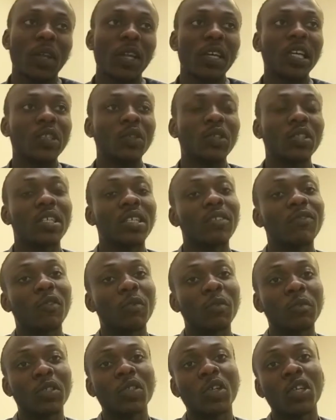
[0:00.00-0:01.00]
I graduated
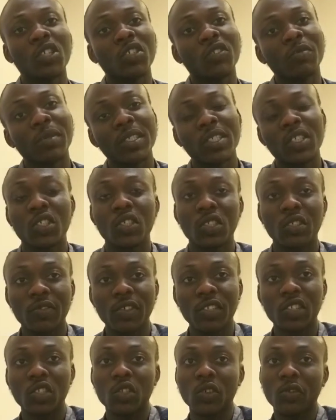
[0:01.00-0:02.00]
from the College of Medicine,
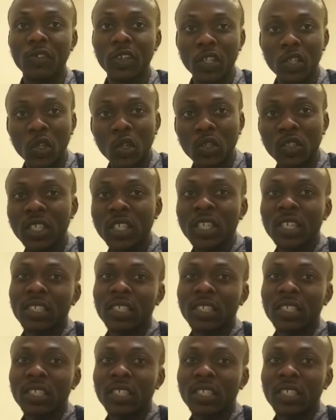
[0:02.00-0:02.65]
University of Lagos.